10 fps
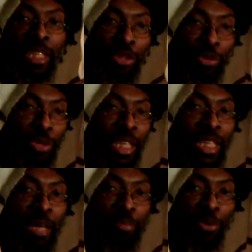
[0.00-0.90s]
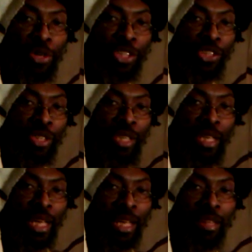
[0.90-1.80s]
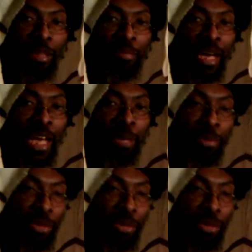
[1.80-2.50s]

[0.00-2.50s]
to read that portion in the Bible.